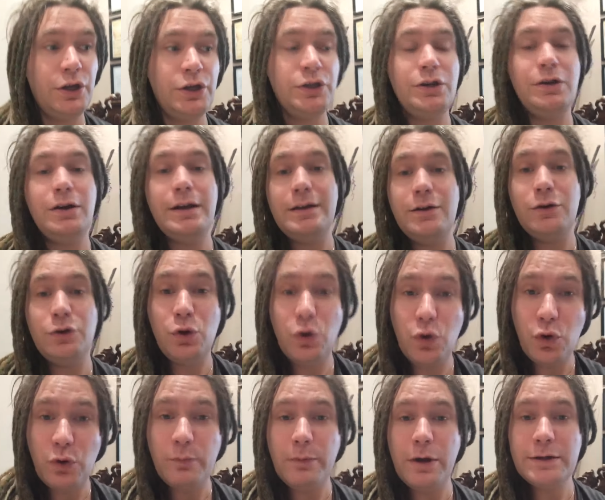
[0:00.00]
you're
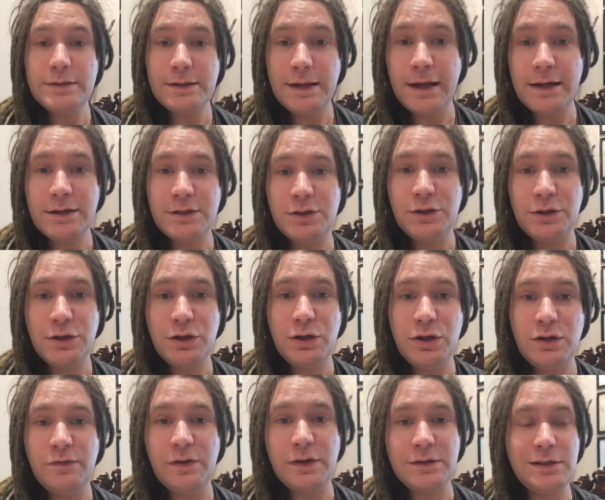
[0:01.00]
almost saying to the
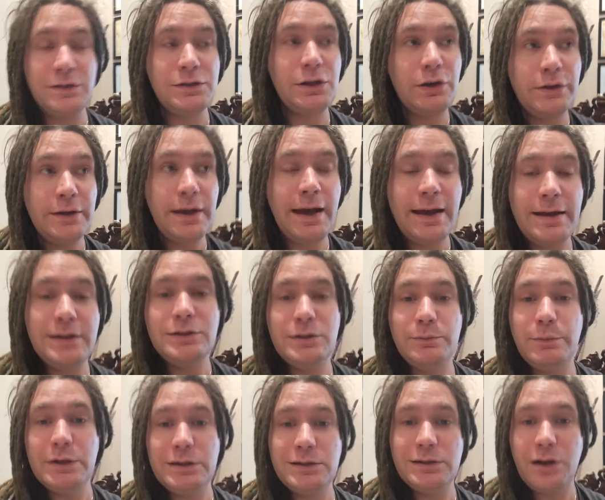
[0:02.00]
universe it's okay to
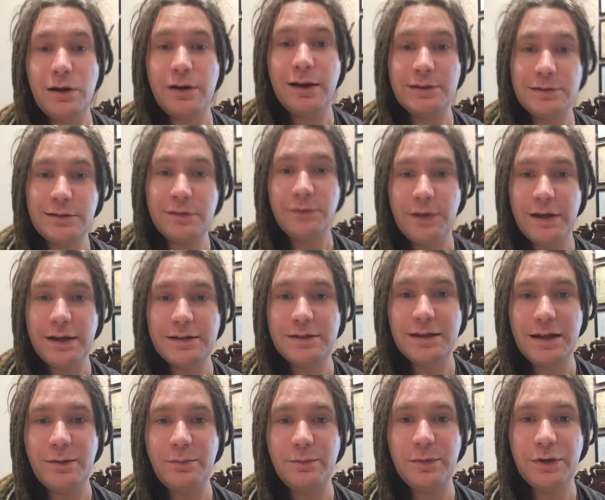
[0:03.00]
be stuck as the
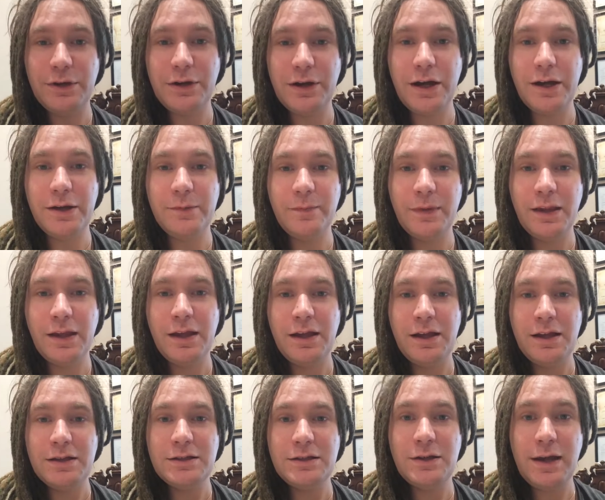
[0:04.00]
victim, you know?
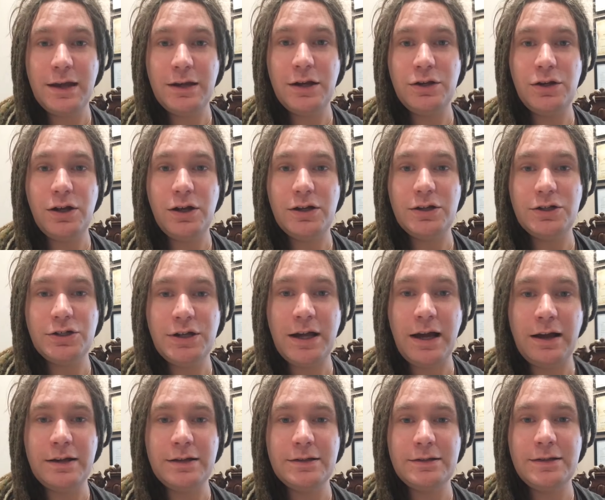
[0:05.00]
So in a
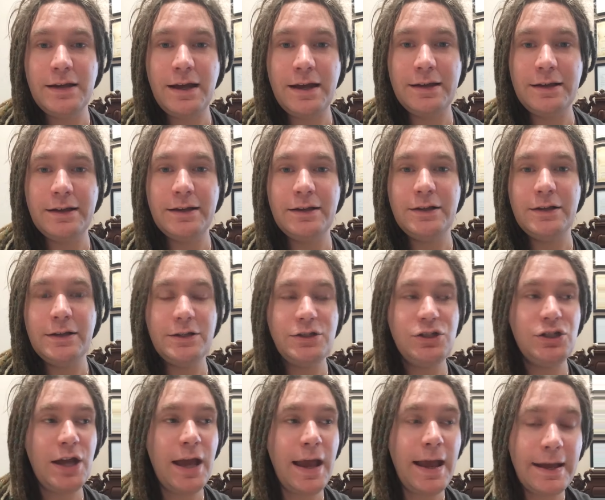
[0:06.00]
nutshell, it's saying
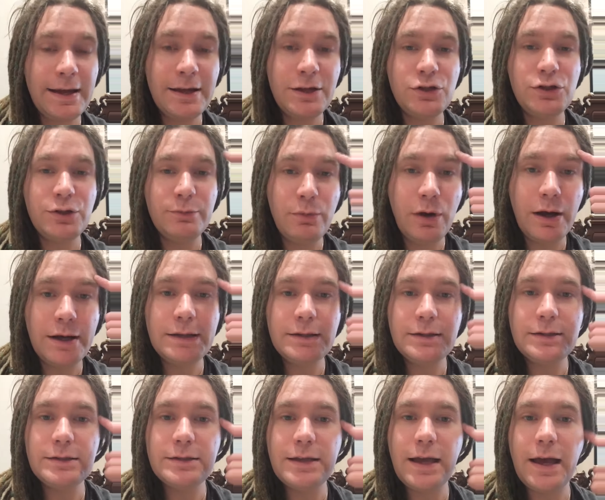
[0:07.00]
change your
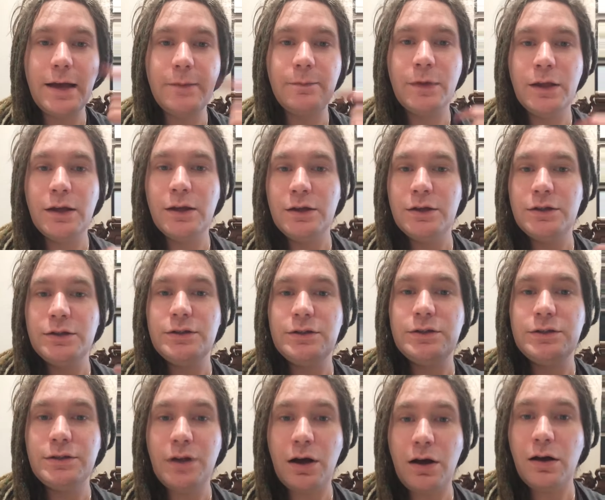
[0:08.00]
mindset,
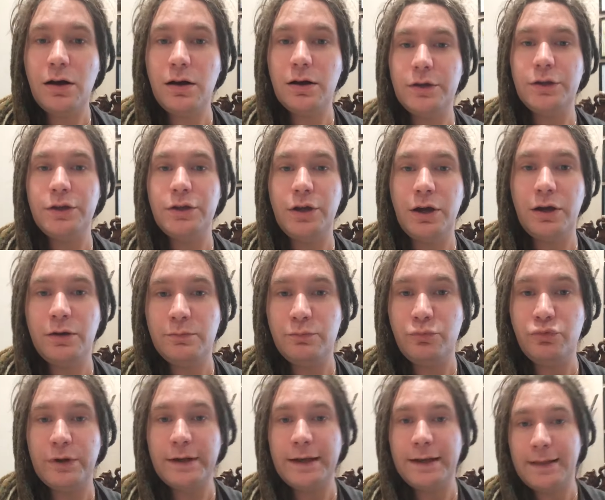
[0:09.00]
start, you know,
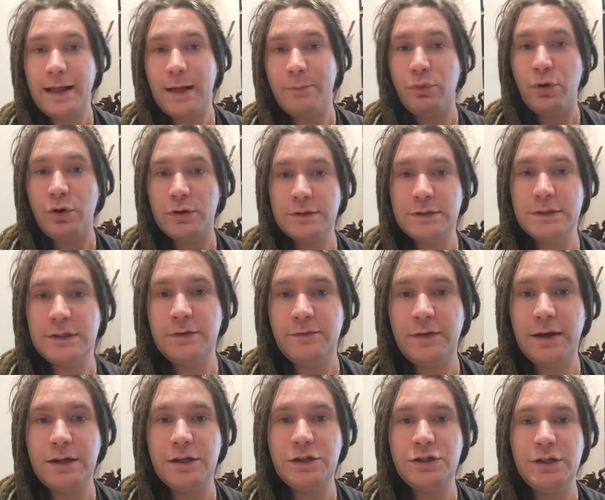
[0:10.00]
bringing that positive
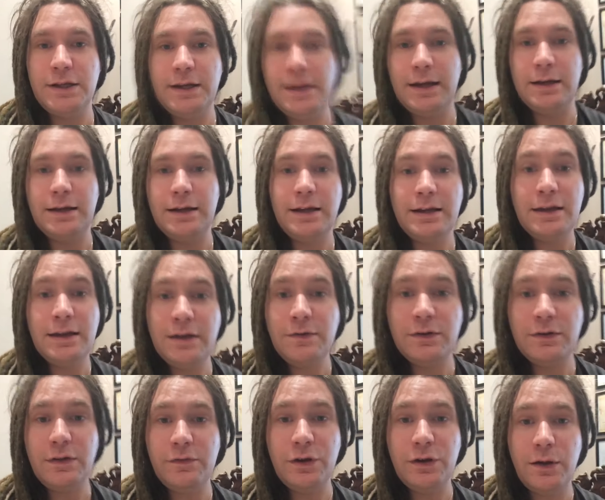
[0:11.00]
energy in,
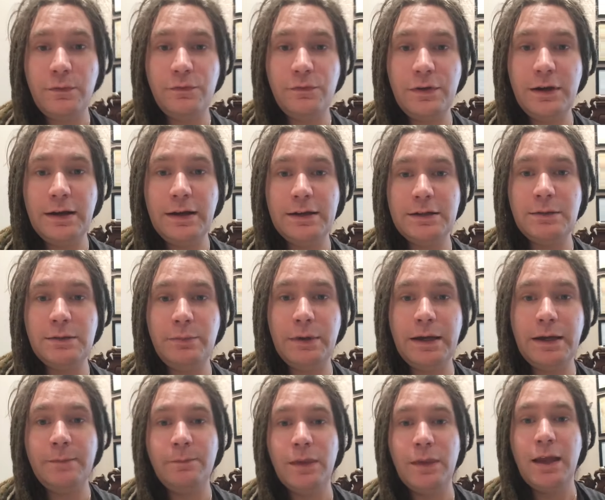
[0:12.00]
even if you don't feel it to
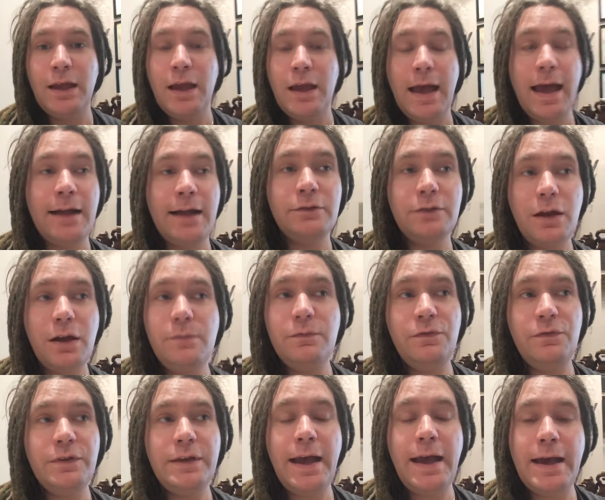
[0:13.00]
be. And don't
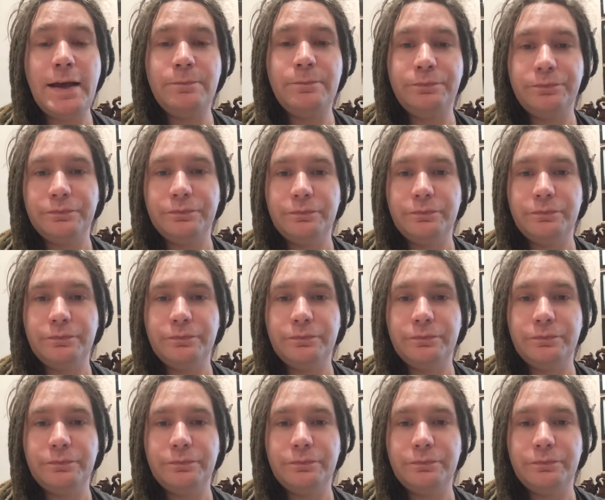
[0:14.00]
forget,